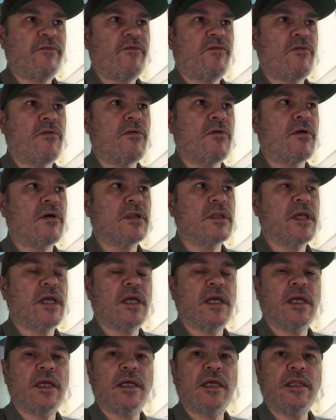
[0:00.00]
for
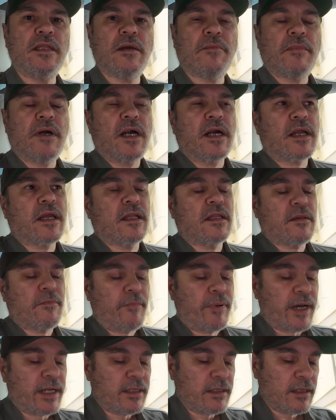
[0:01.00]
the Indian market.
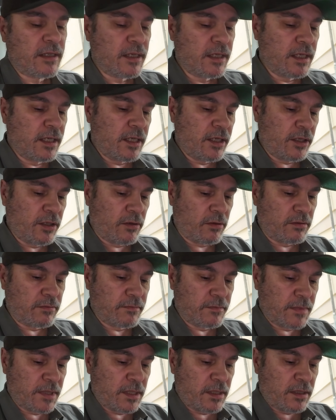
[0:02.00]
But,
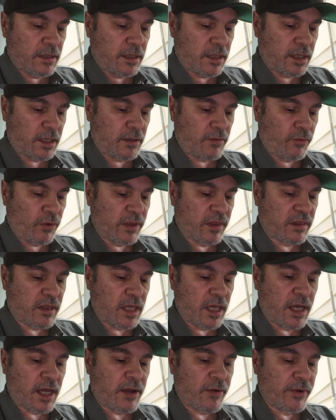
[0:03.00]
we'll
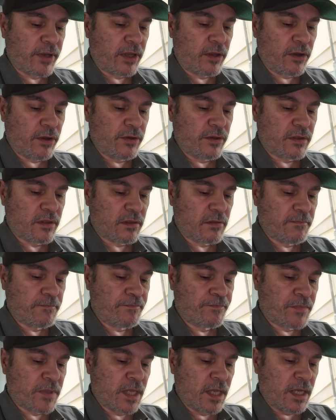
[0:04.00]
see how it goes.
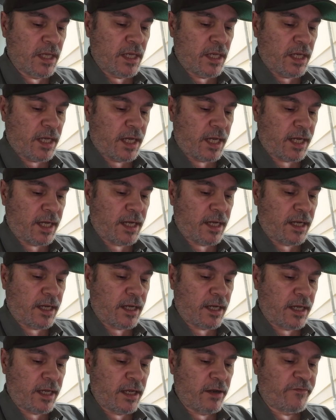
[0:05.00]

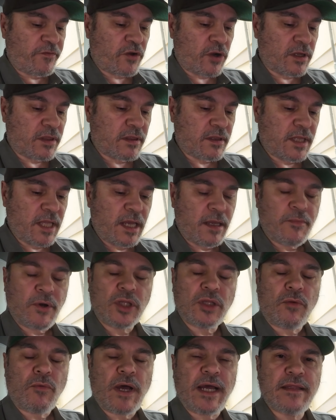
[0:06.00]
And of course, the
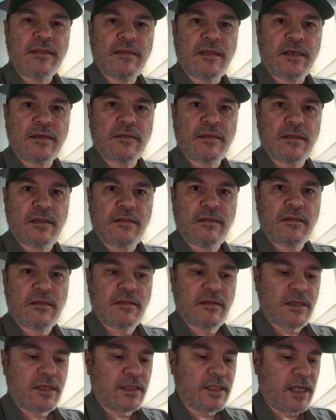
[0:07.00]
Model Y
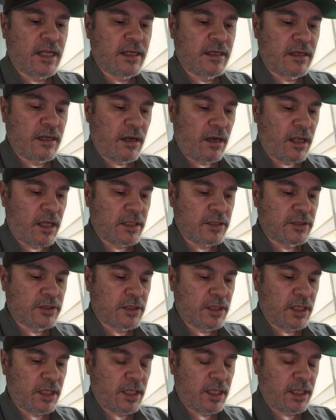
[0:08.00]
6s that
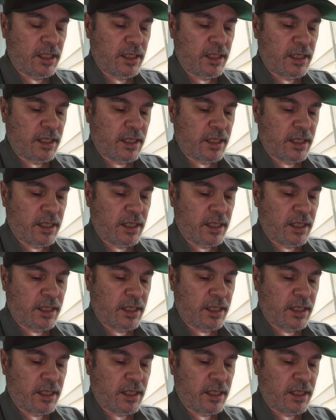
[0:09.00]
launched in